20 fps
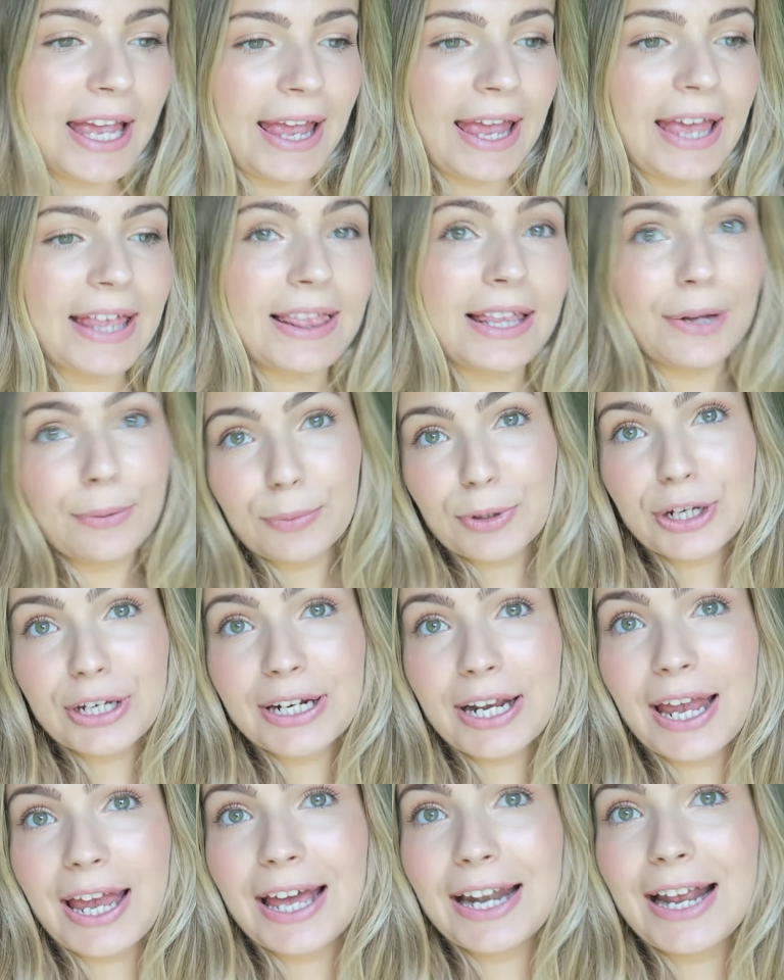and then we're
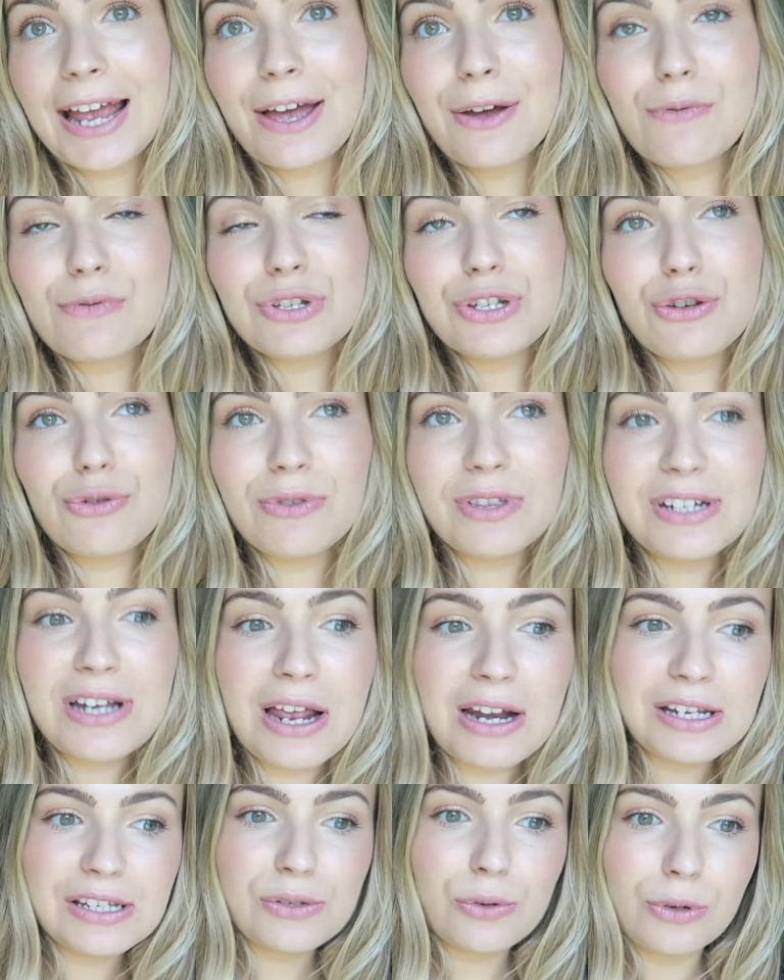gonna head out to the
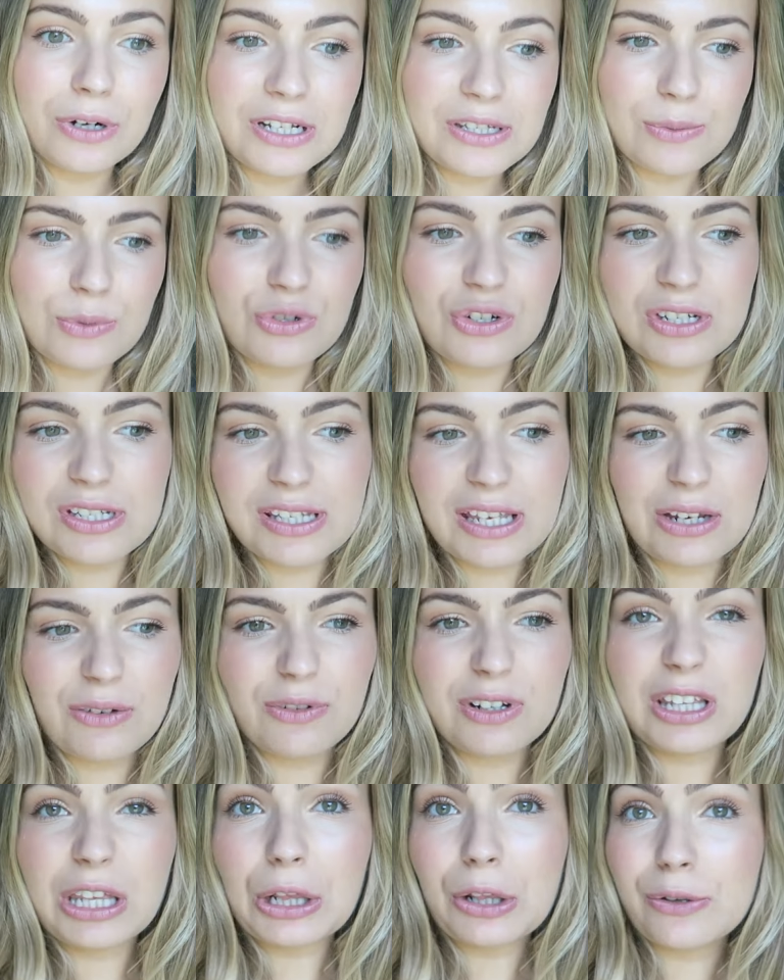tennis courts which is like
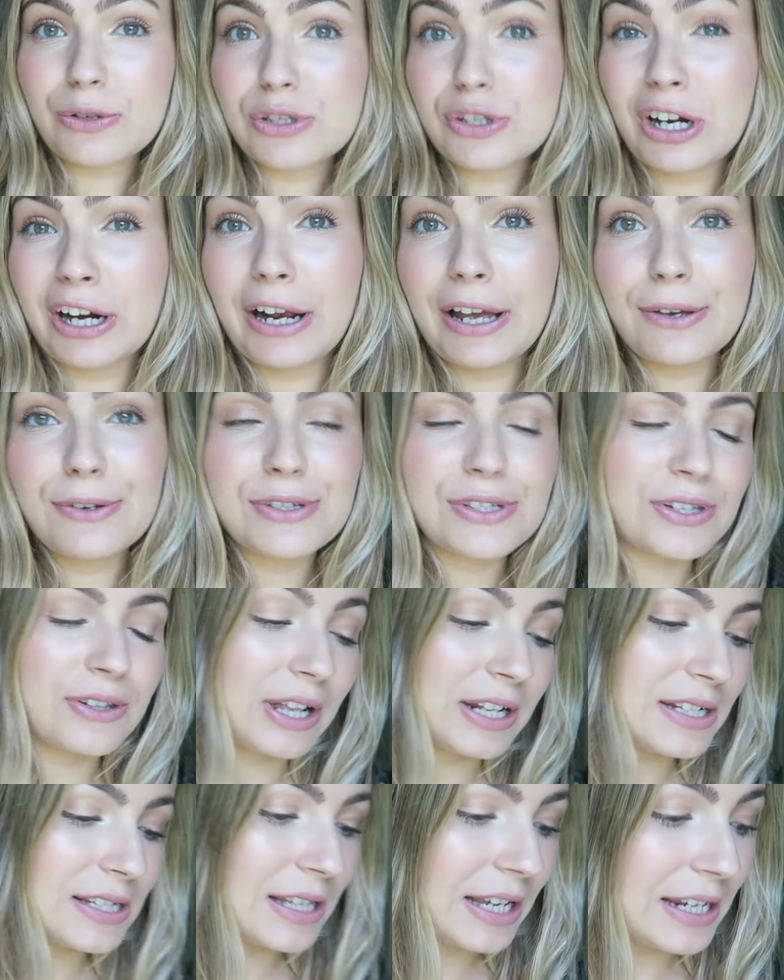really close to our house so
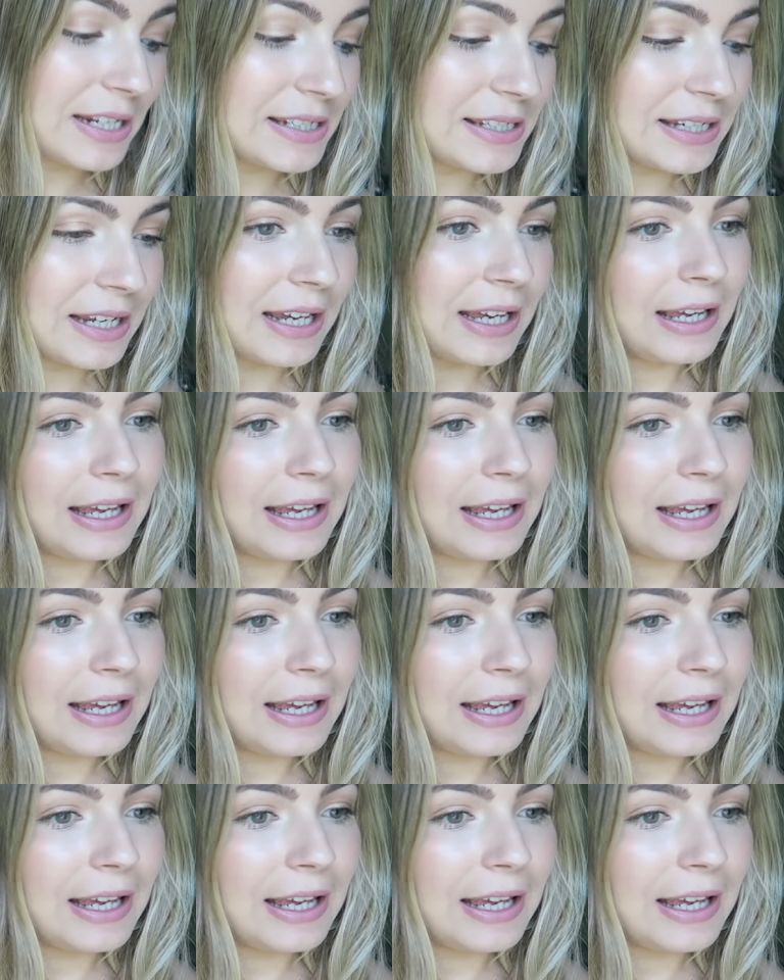that's nice